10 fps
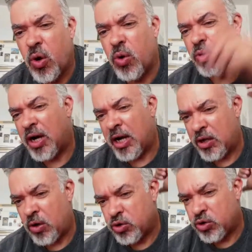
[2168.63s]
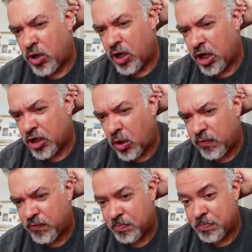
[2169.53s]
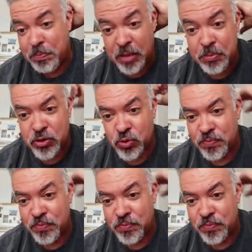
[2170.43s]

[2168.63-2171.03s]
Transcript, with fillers: I also heard of papiamento.